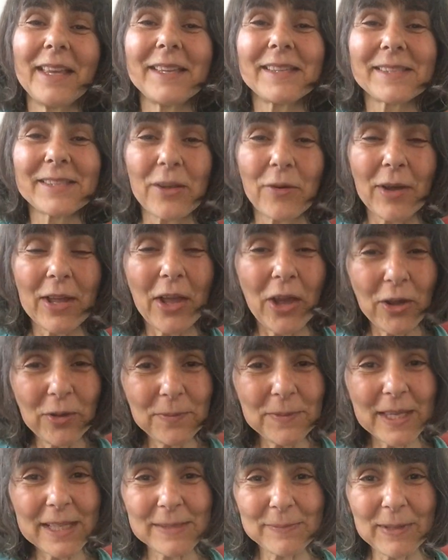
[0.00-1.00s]
So I
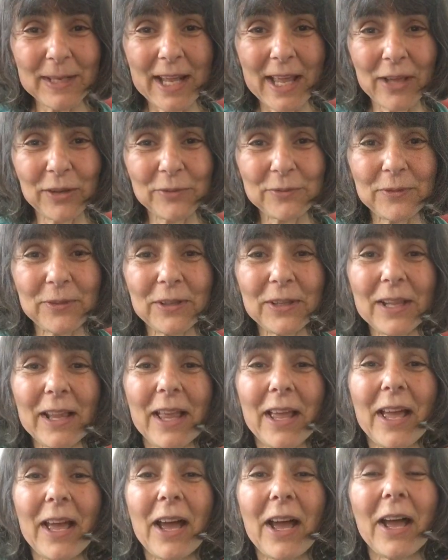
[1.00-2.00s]
hope that's been
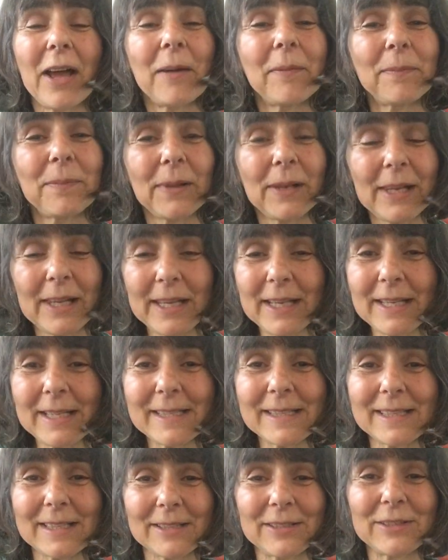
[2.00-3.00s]
helpful.
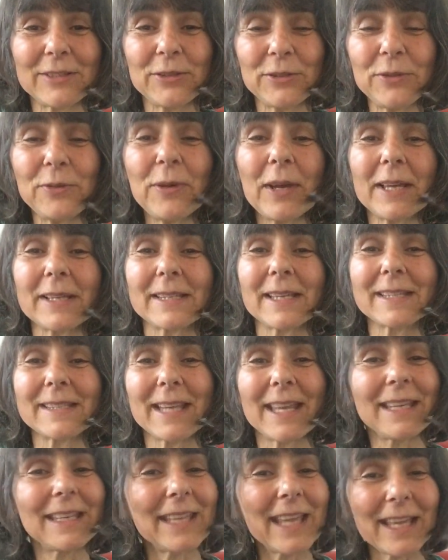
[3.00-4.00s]
Please do, as I
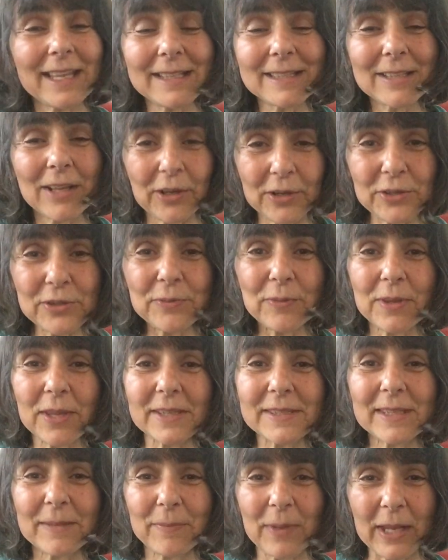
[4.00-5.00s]
say, get in touch with
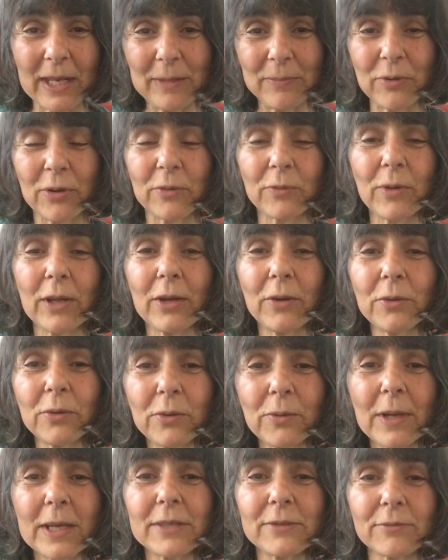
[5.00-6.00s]
us at Penny We're
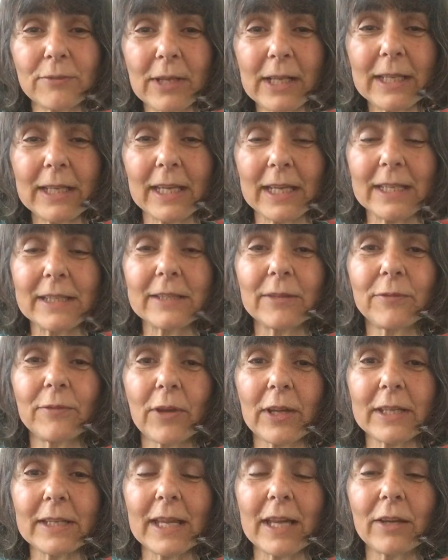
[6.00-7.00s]
always really keen to
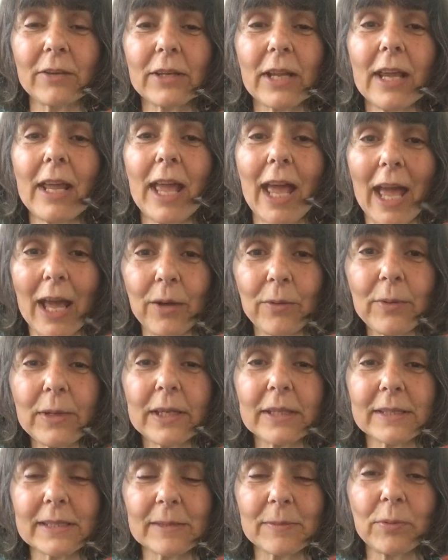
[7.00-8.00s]
find out how we
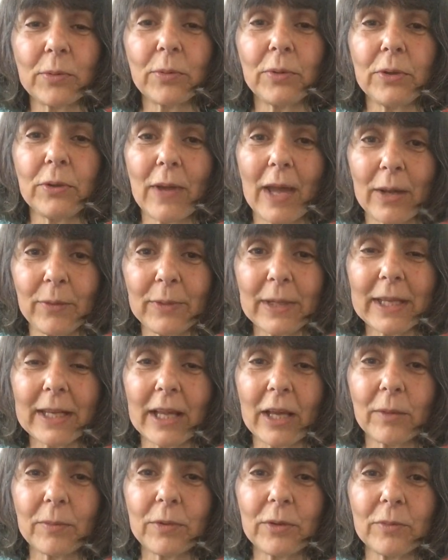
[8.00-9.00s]
can support you, how we
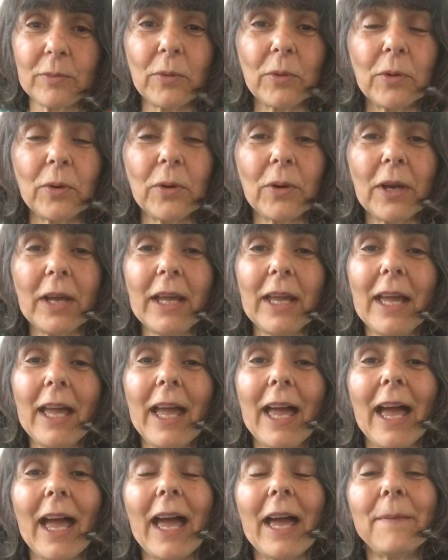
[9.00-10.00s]
can help you more.
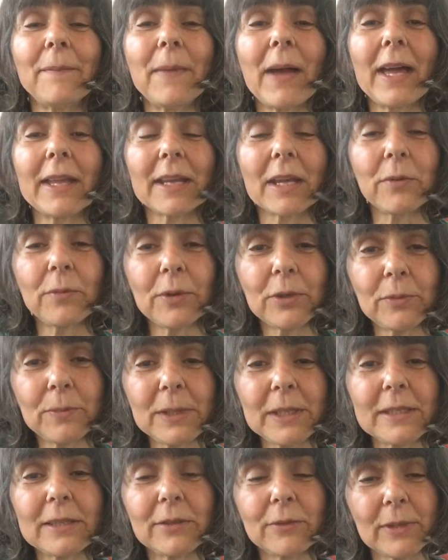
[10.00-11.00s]
Um, and I will
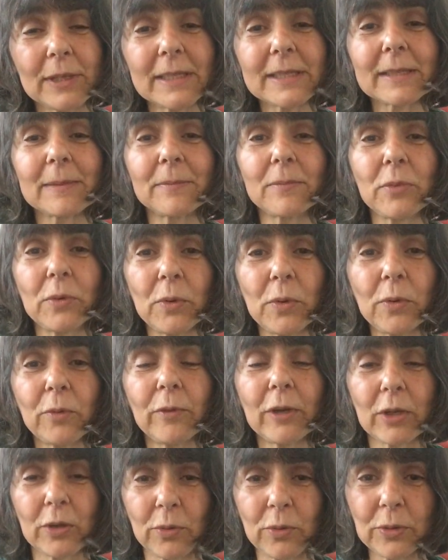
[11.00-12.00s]
be doing some more
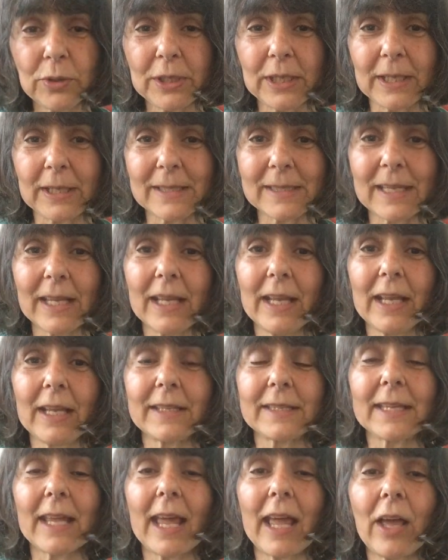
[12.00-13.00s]
recordings
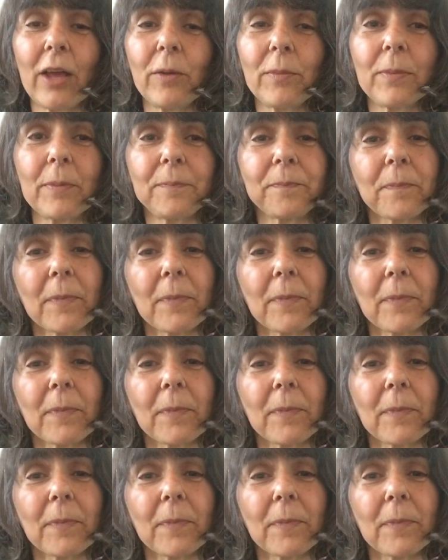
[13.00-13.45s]
to help